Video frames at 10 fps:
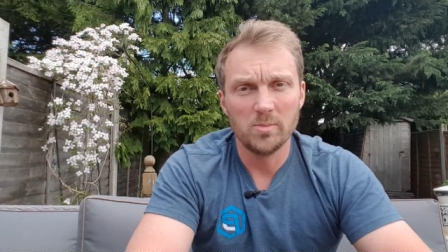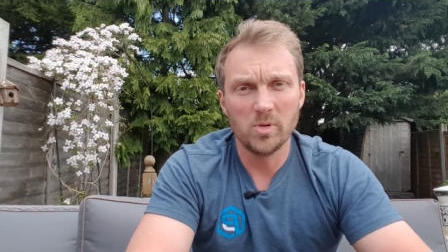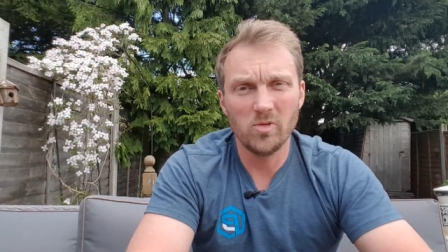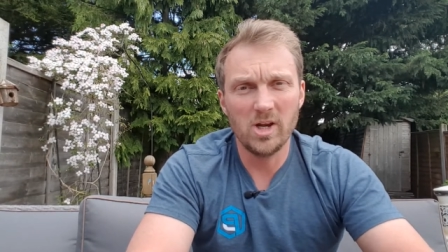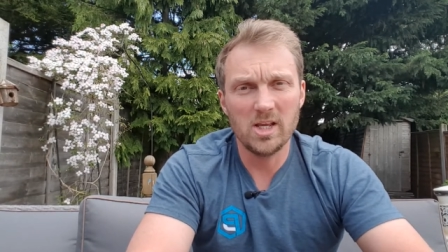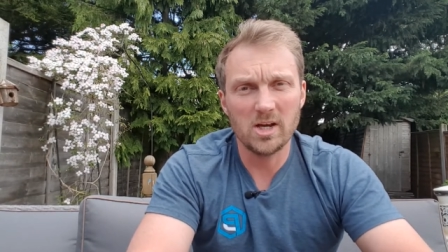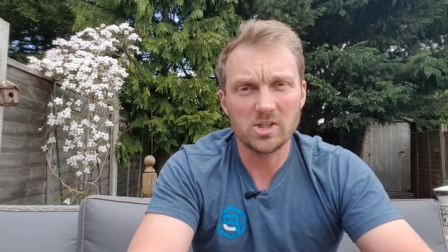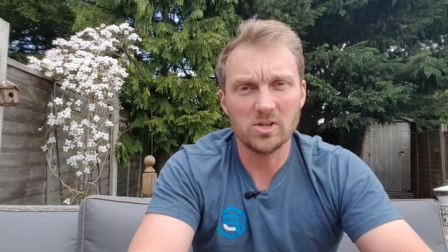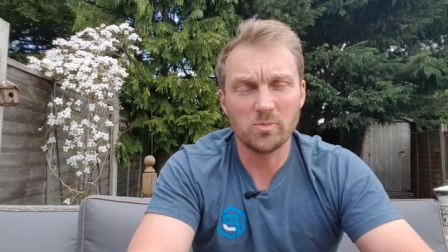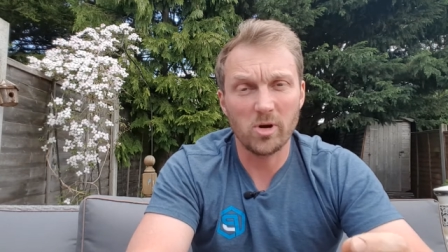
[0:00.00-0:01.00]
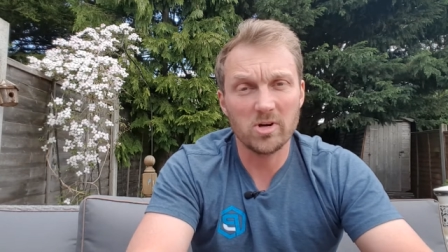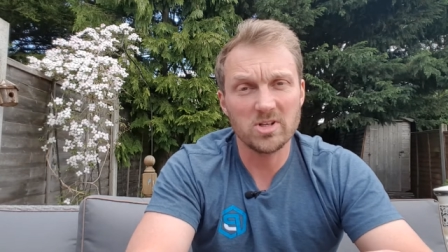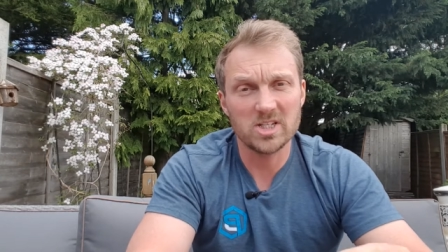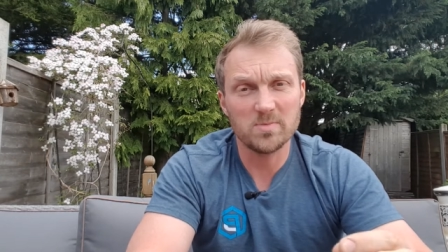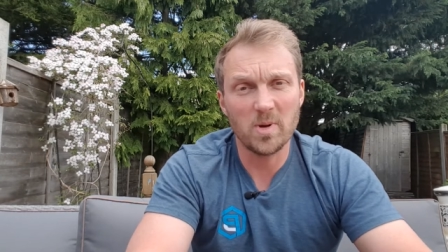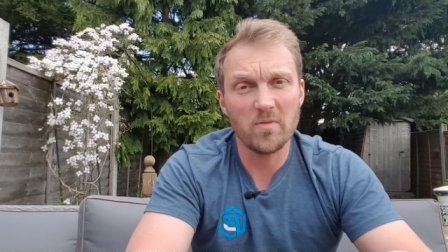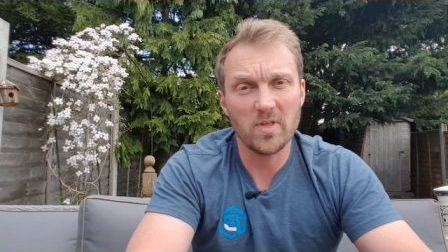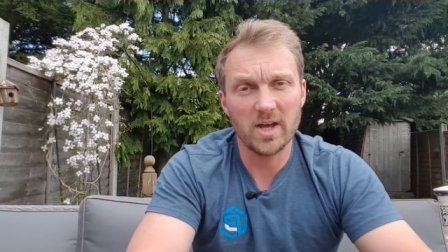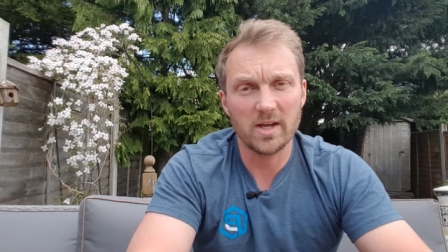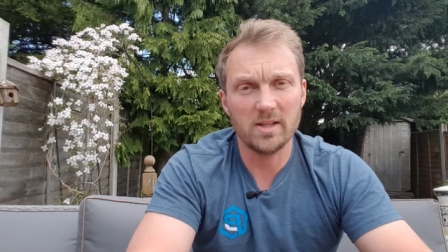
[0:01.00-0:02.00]
But really, I should have prioritized above
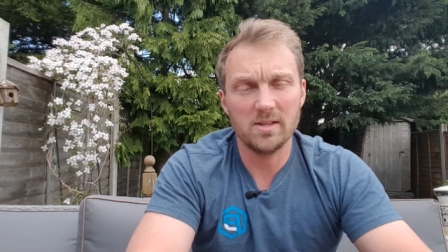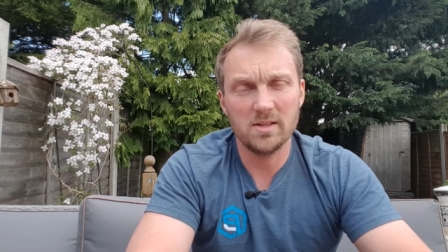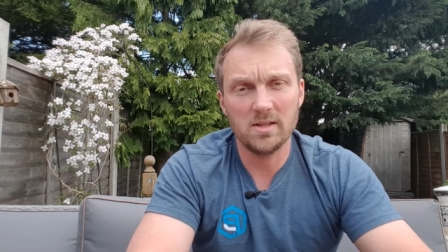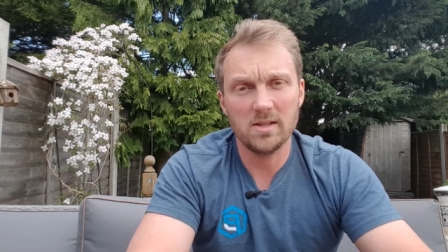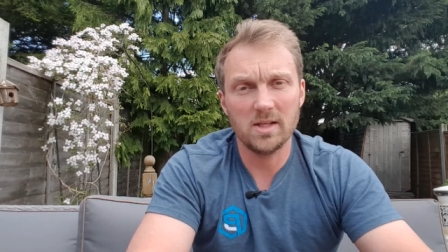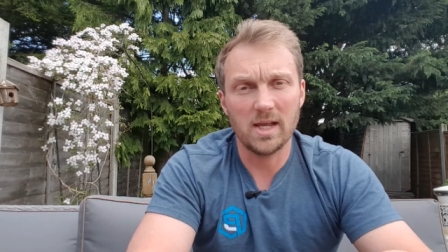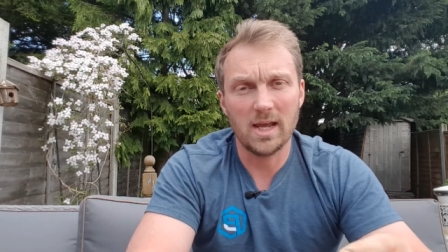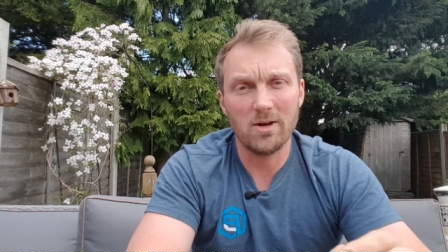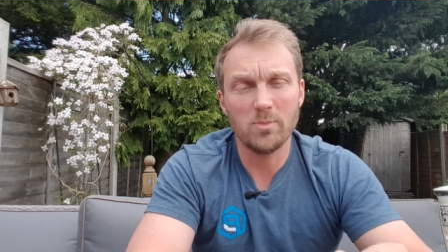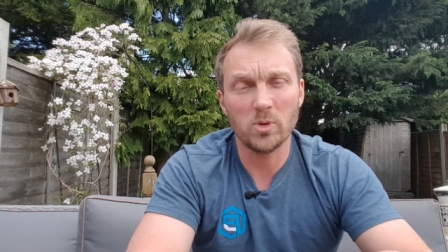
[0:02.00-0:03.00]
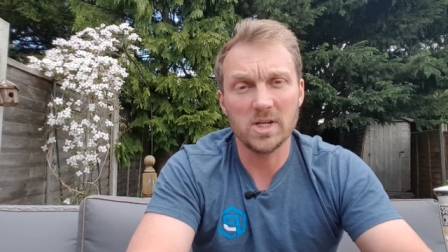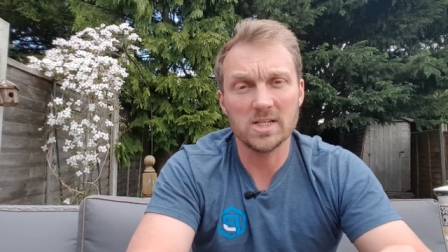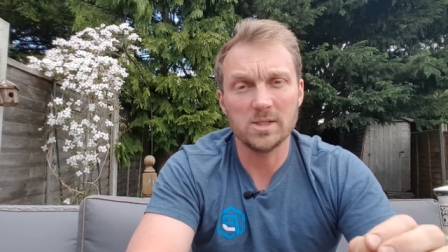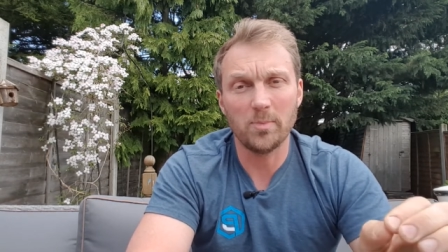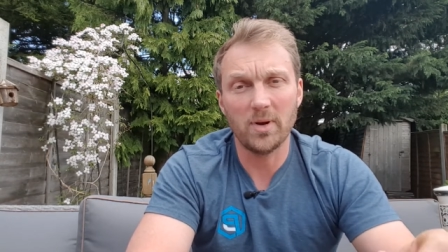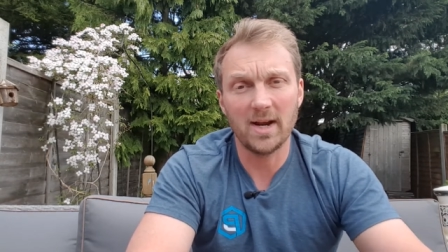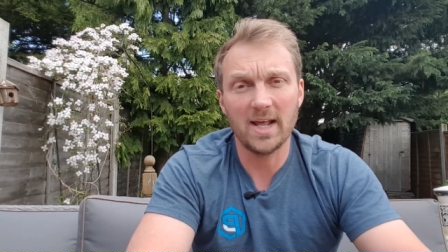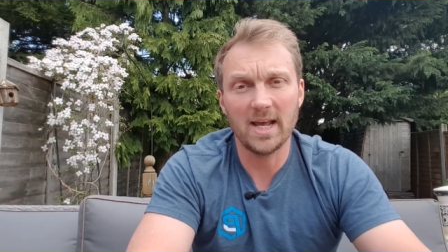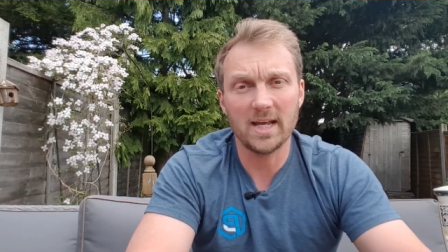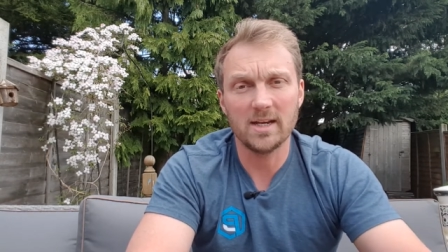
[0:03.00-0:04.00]
that how important it is to
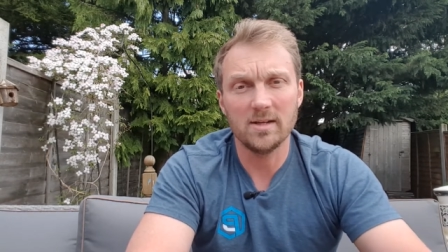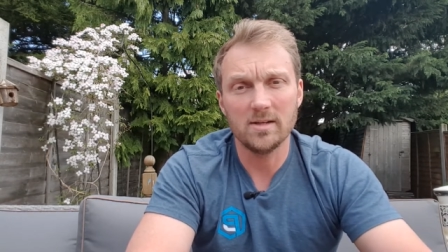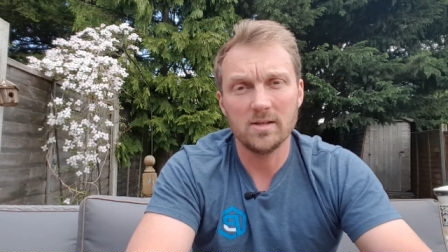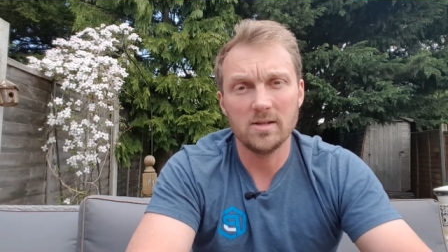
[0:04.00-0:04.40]
plan